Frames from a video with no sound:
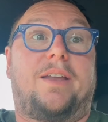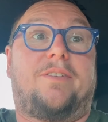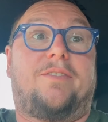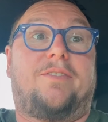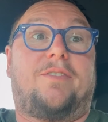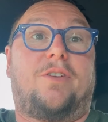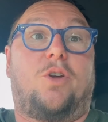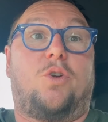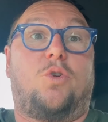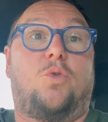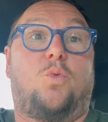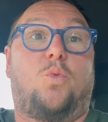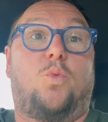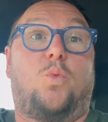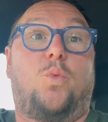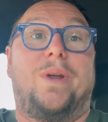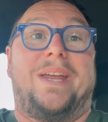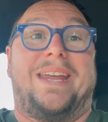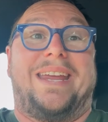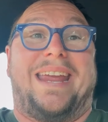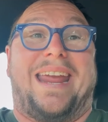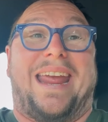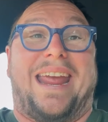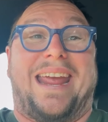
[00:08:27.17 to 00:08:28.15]
so
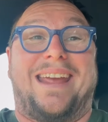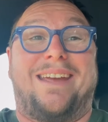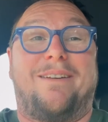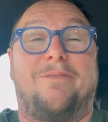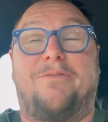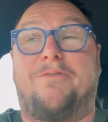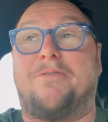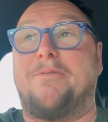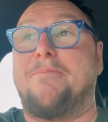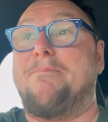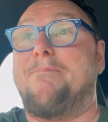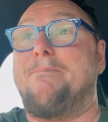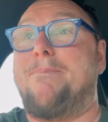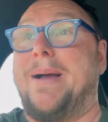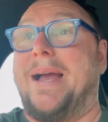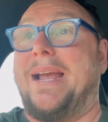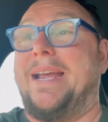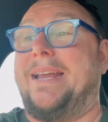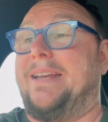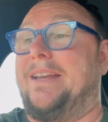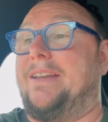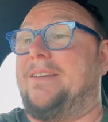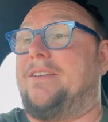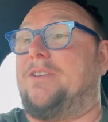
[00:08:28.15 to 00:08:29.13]
we have
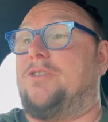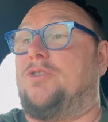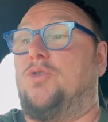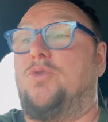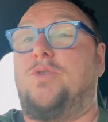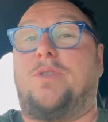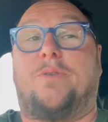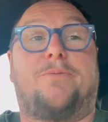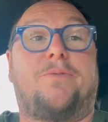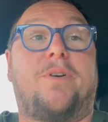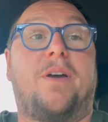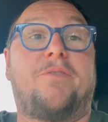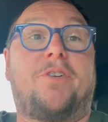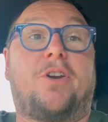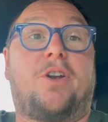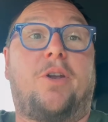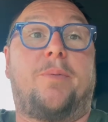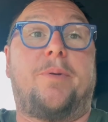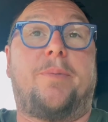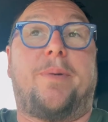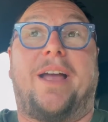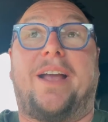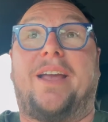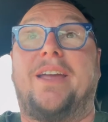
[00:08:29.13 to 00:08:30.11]
made it to the 500
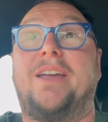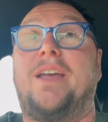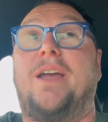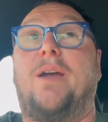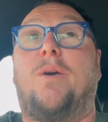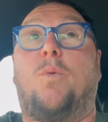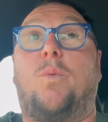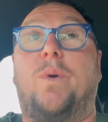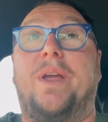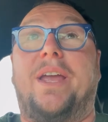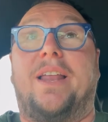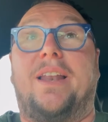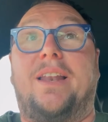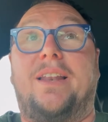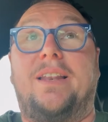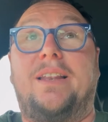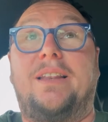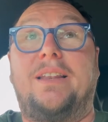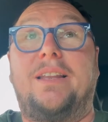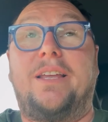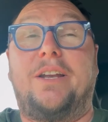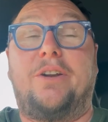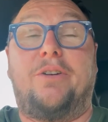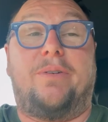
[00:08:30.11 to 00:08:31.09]
kilometer mark. We are
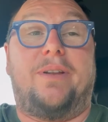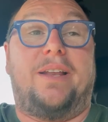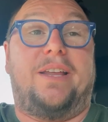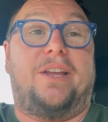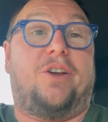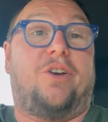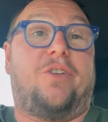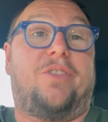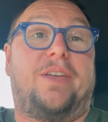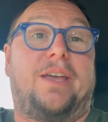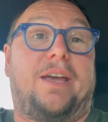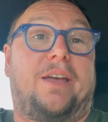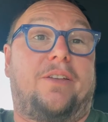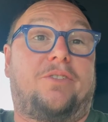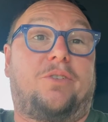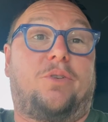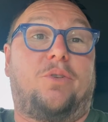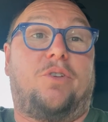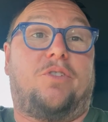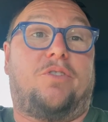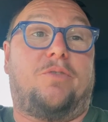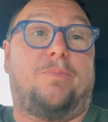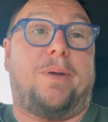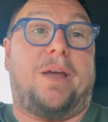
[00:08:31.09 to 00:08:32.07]
literally on the
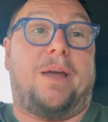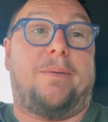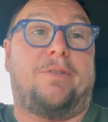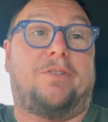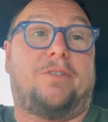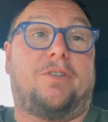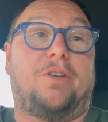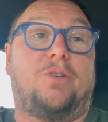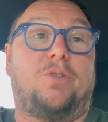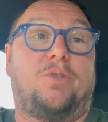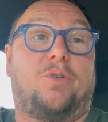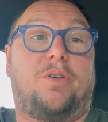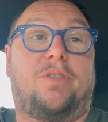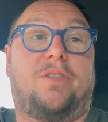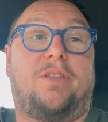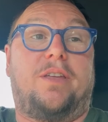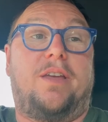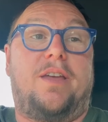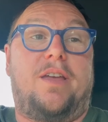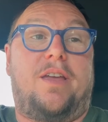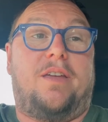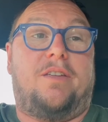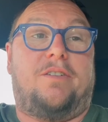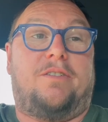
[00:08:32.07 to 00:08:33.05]
outskirts of Palmerston
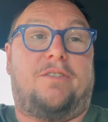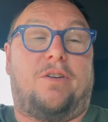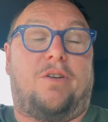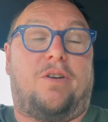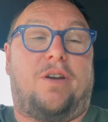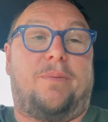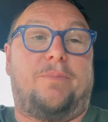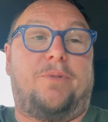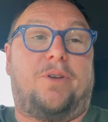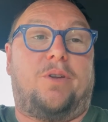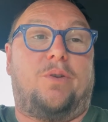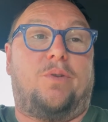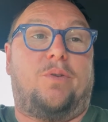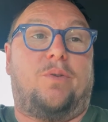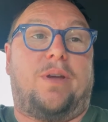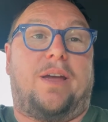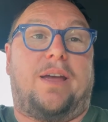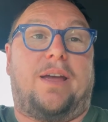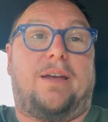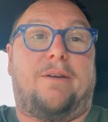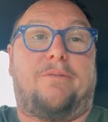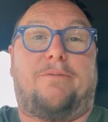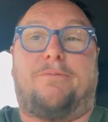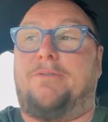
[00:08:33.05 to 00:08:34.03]
North. So I'm going
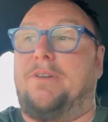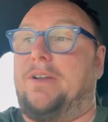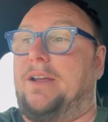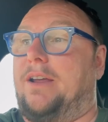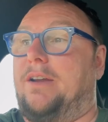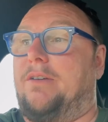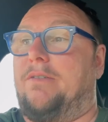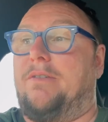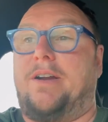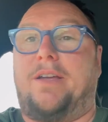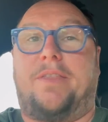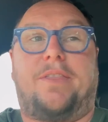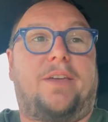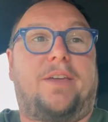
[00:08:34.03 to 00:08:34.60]
to flick around the